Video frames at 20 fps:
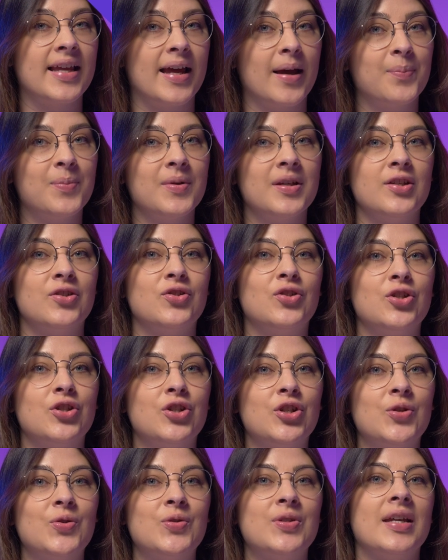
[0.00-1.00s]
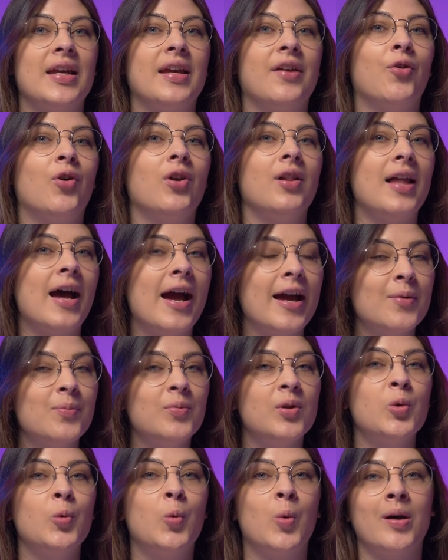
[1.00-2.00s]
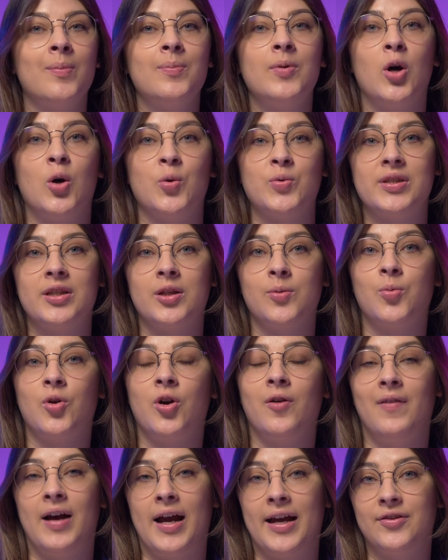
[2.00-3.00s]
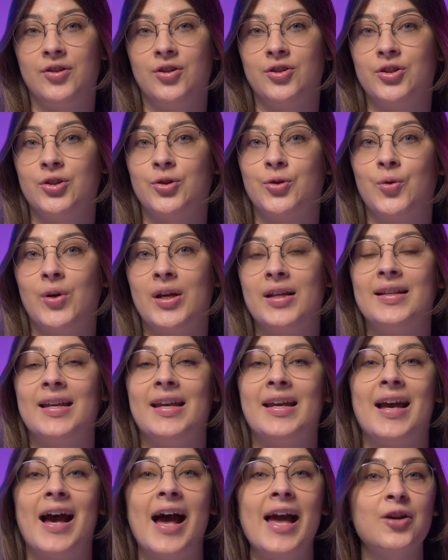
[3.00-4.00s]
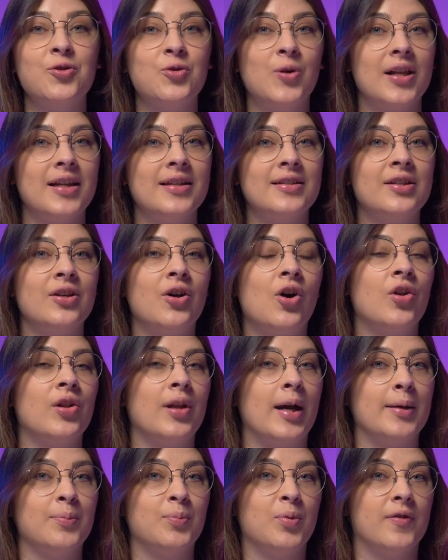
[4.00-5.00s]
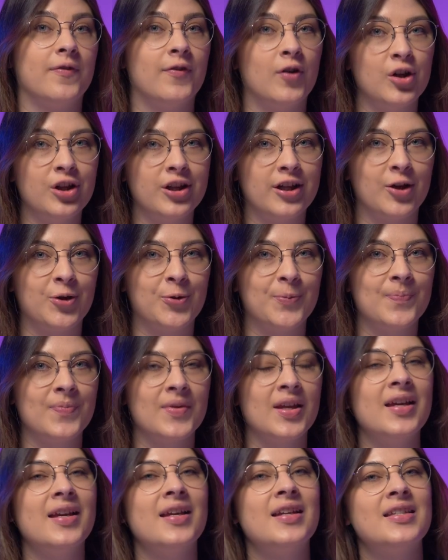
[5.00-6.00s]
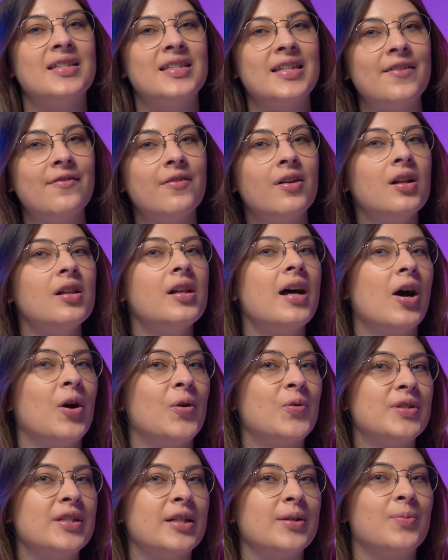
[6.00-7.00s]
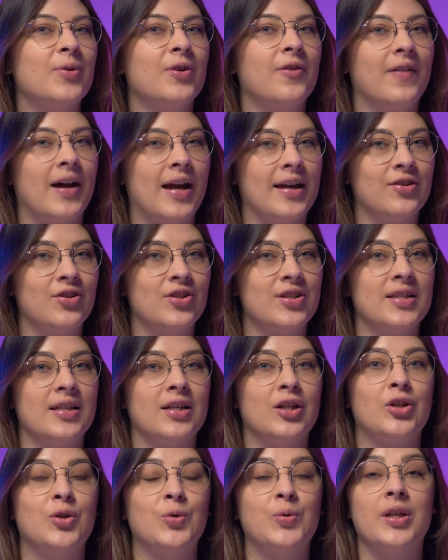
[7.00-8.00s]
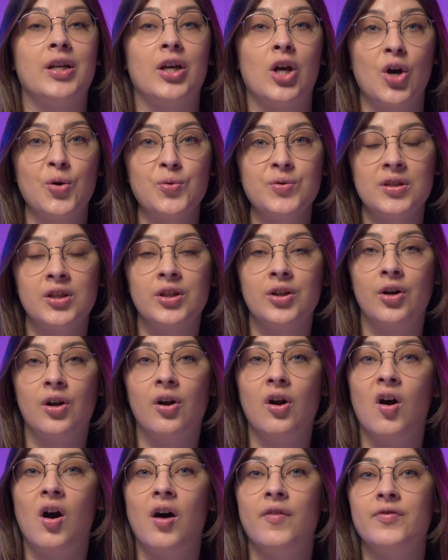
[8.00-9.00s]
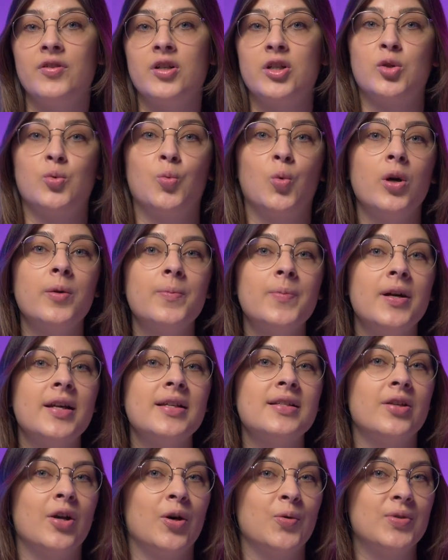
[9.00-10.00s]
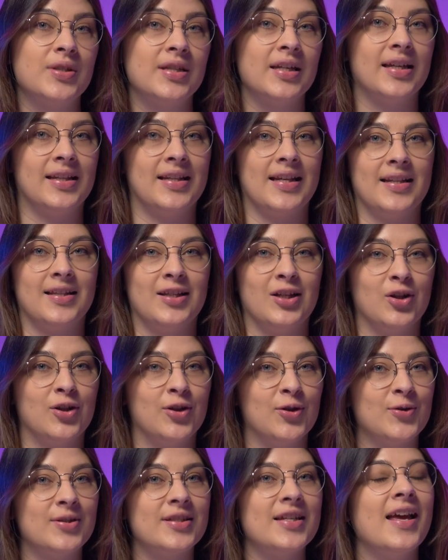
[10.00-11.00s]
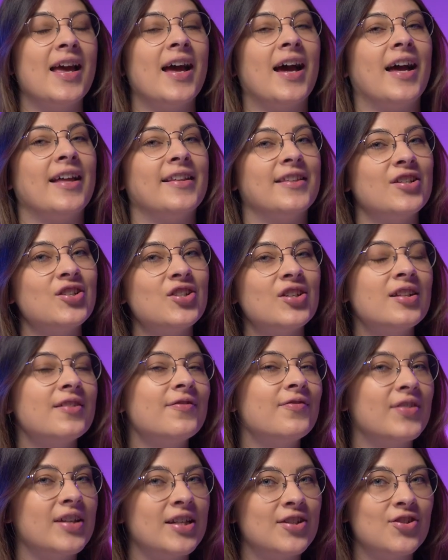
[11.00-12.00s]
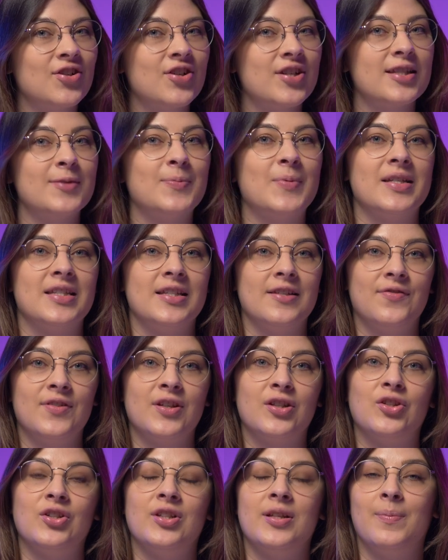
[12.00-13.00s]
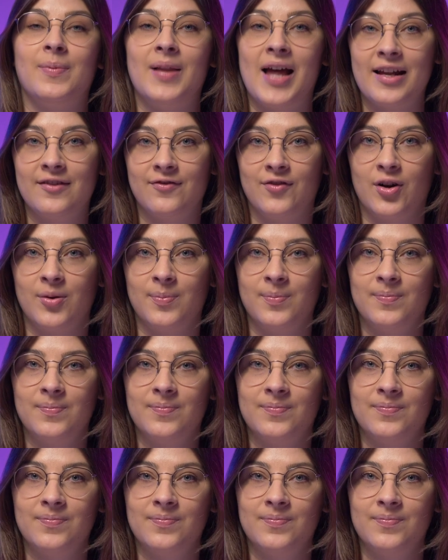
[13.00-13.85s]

step is to choose a reliable web hosting provider to create a high-quality online portfolio. Several hosting providers, including Hostinger, offers WordPress hosting that includes additional features specific to the platform.